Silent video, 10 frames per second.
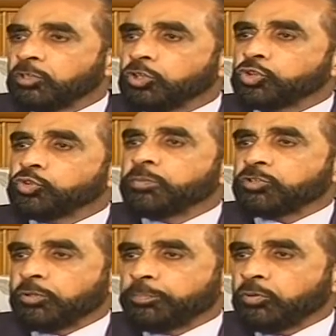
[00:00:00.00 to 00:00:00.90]
you may
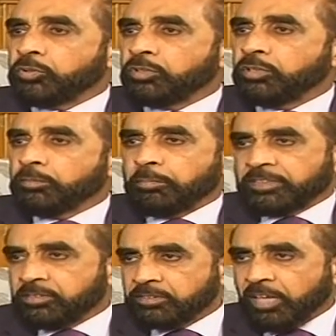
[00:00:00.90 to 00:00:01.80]
support, but
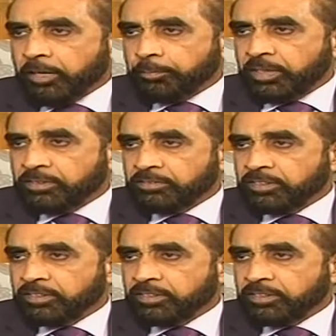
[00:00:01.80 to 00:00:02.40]
this is our policy.